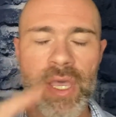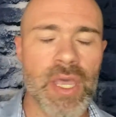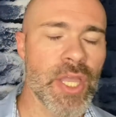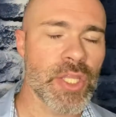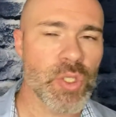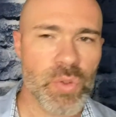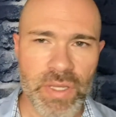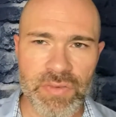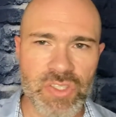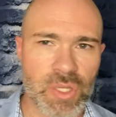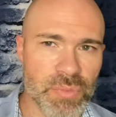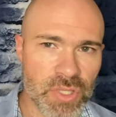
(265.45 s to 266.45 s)
And you have
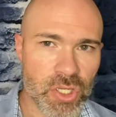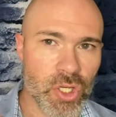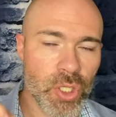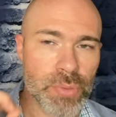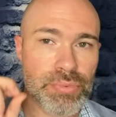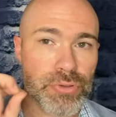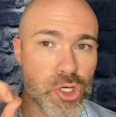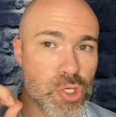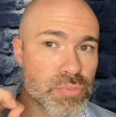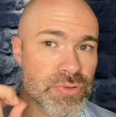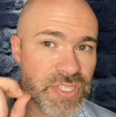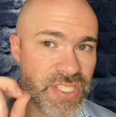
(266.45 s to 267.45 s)
something called
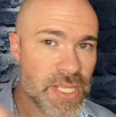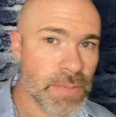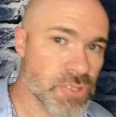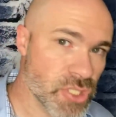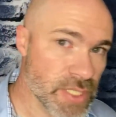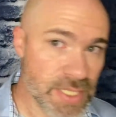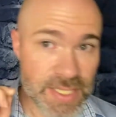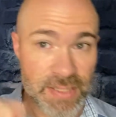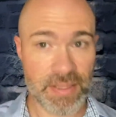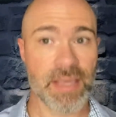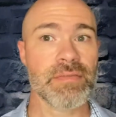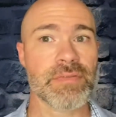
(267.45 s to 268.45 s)
proprioception to
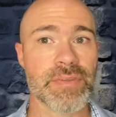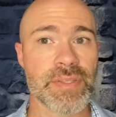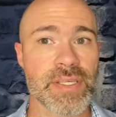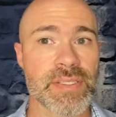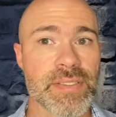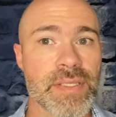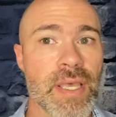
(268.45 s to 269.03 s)
thank for this.